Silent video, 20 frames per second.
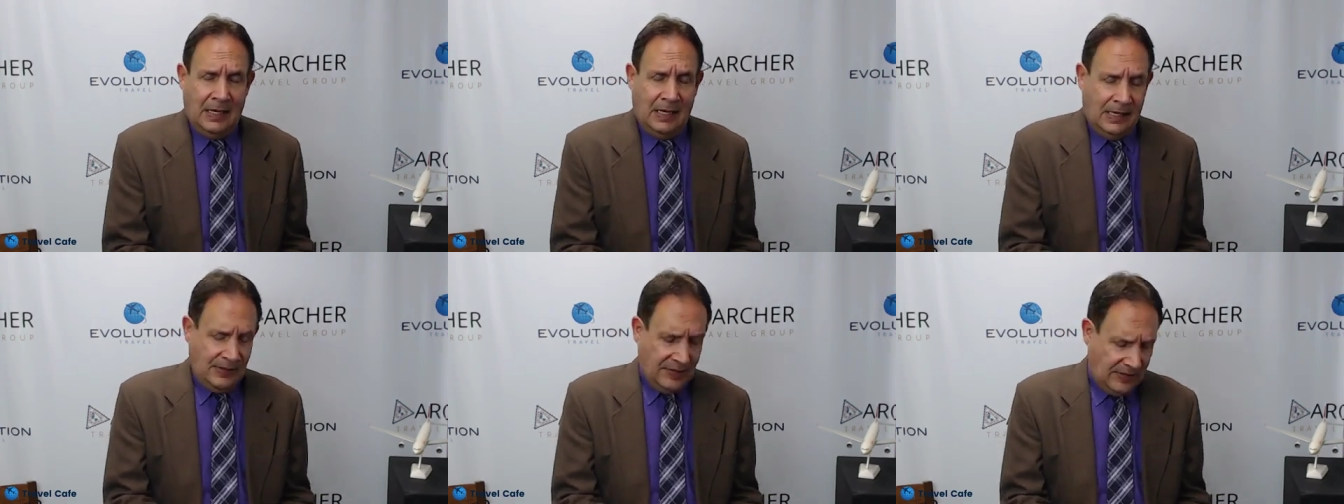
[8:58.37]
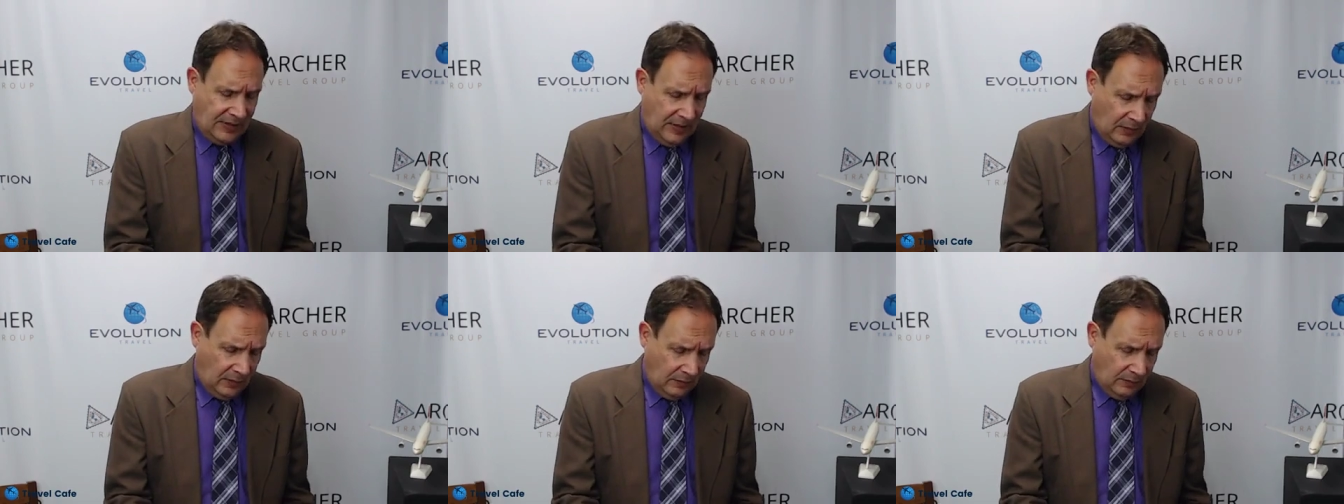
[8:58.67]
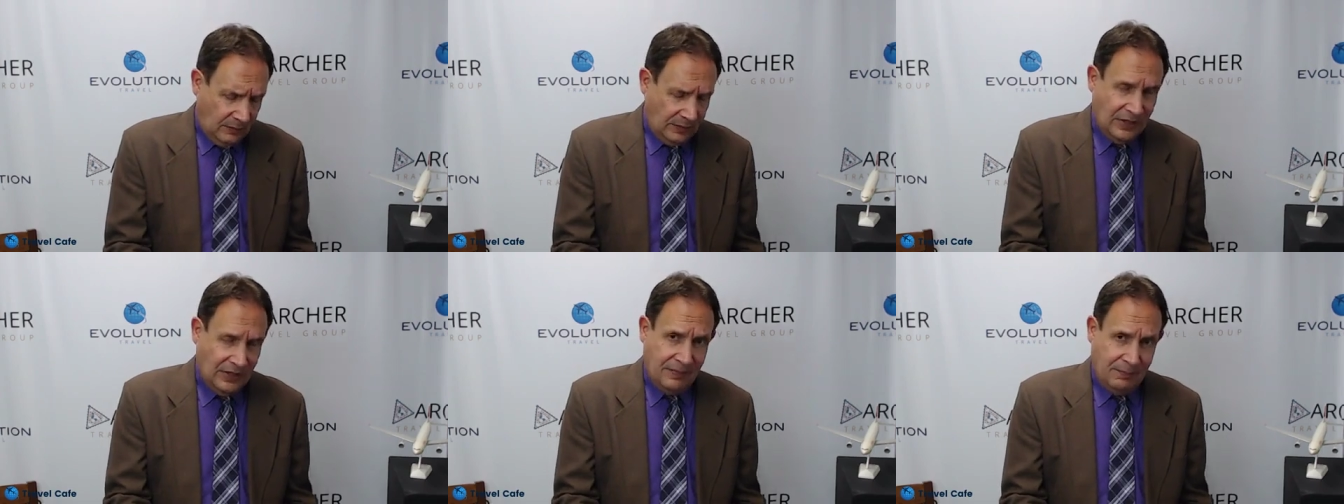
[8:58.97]
So
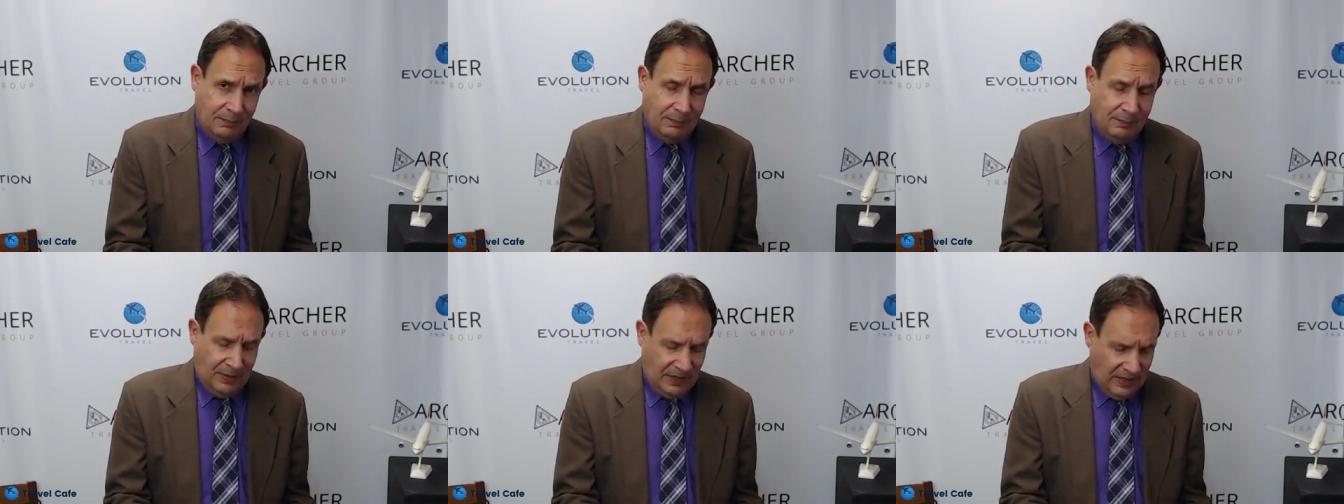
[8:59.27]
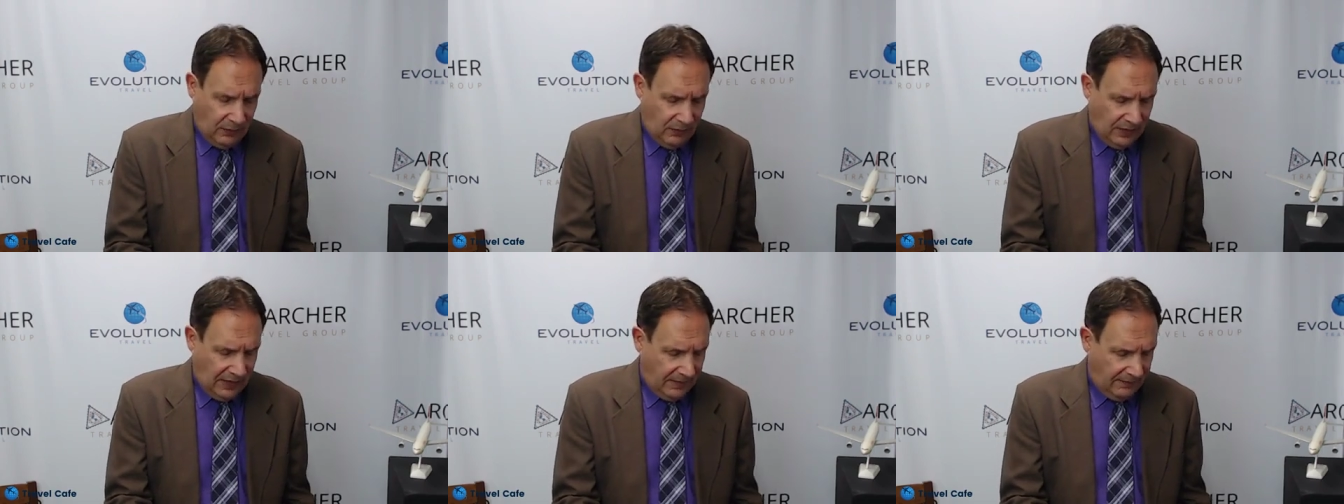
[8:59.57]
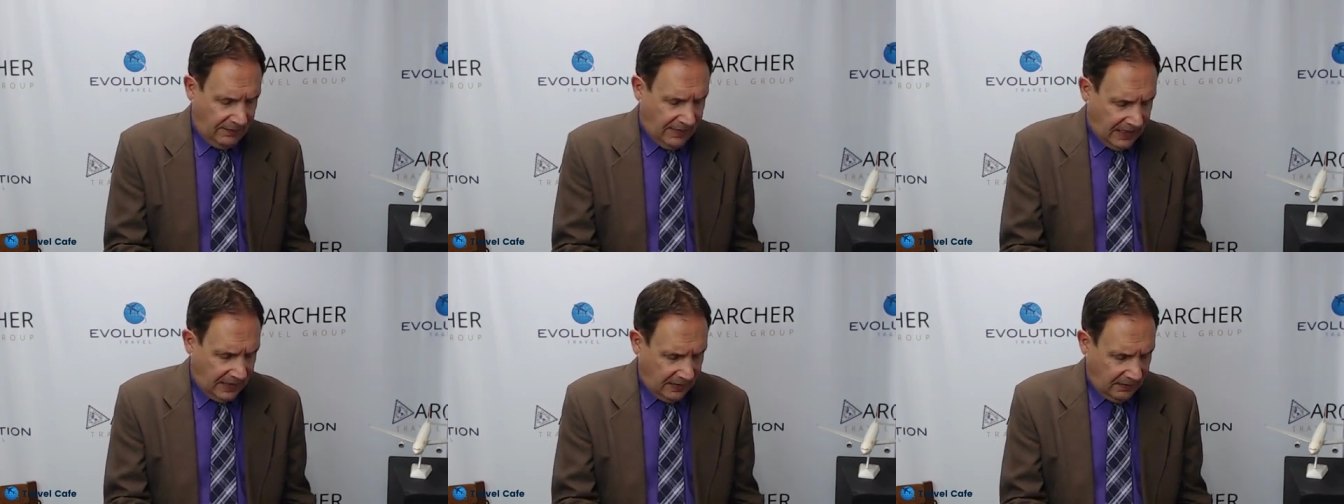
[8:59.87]
just be aware of
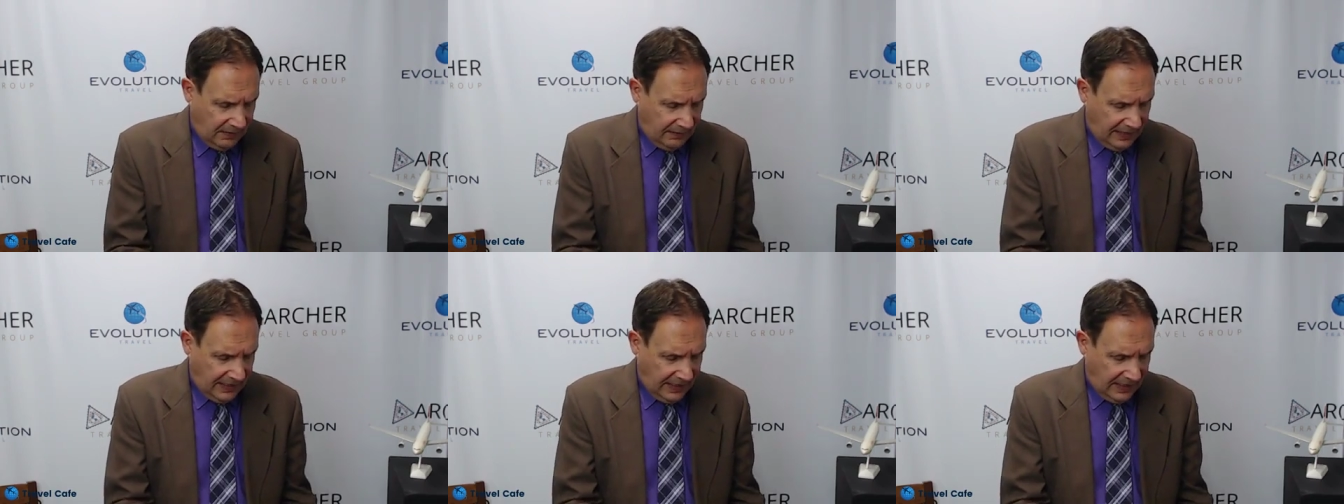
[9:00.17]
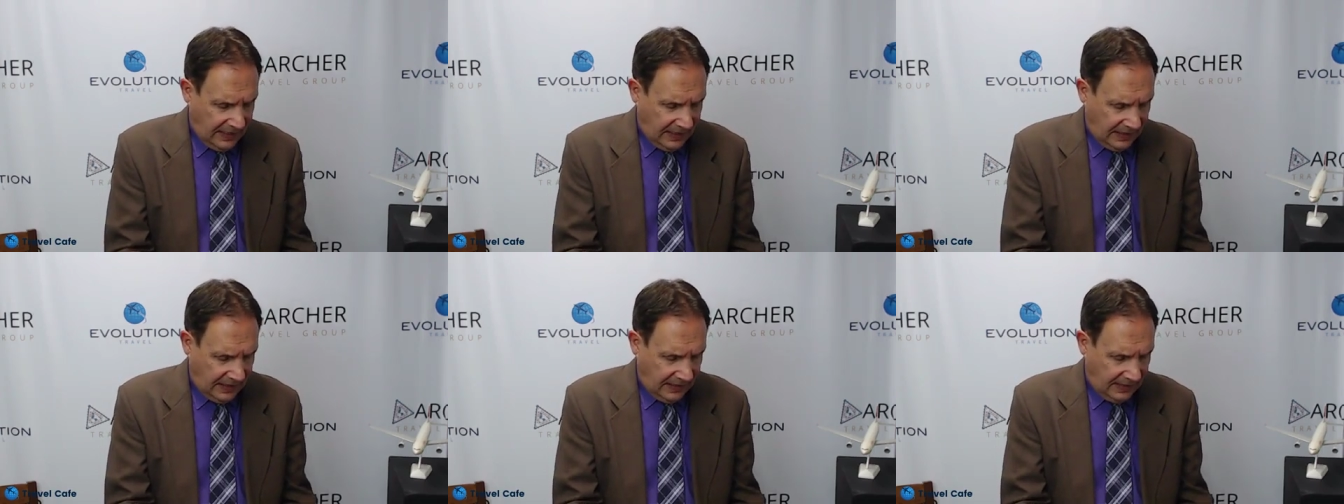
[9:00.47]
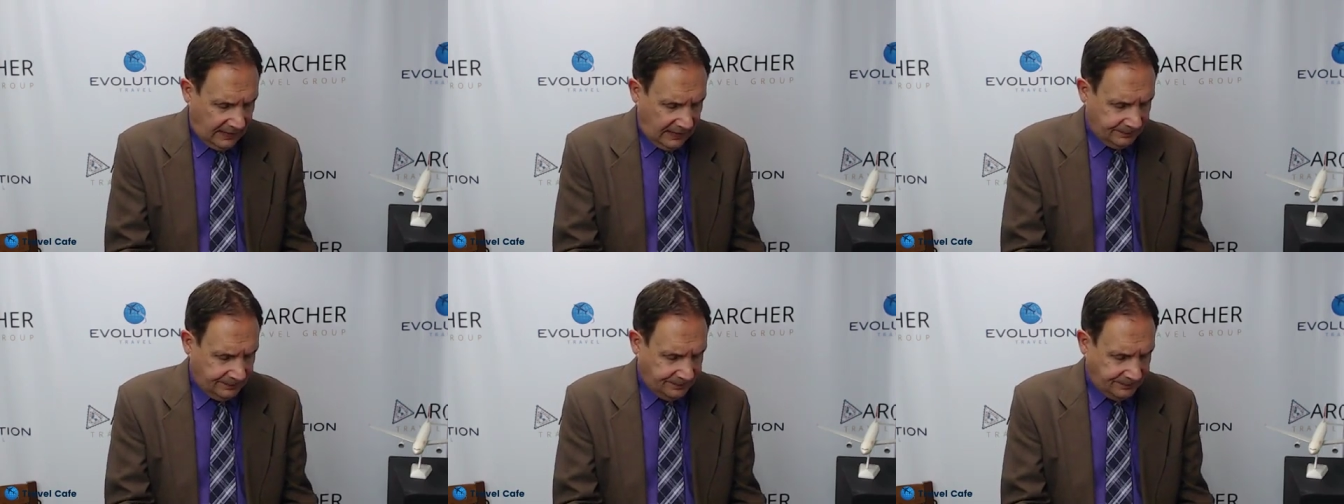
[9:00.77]
that, okay?
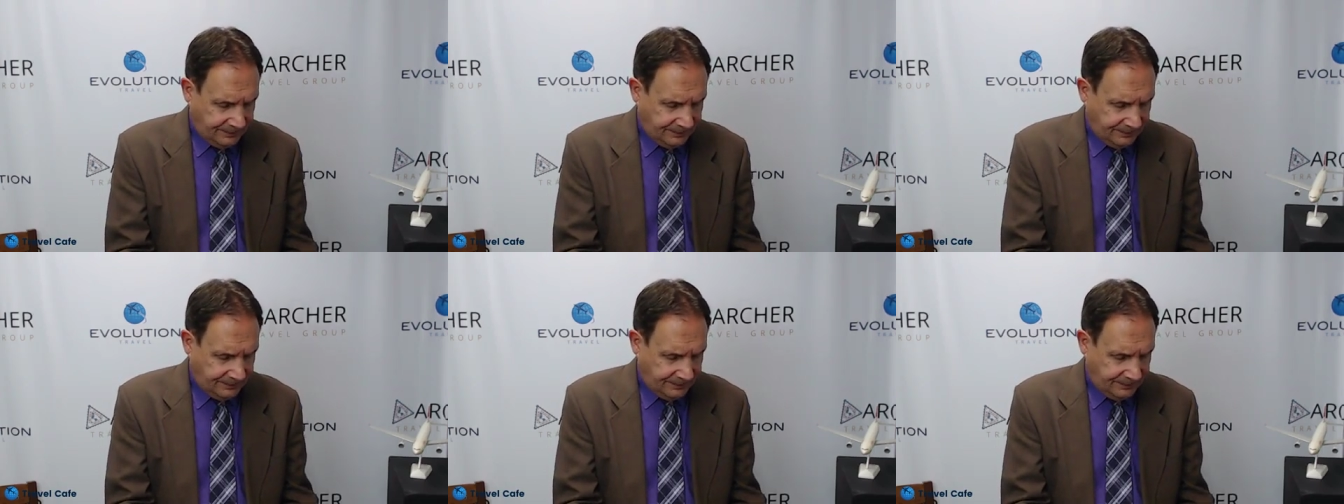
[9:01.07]
Um,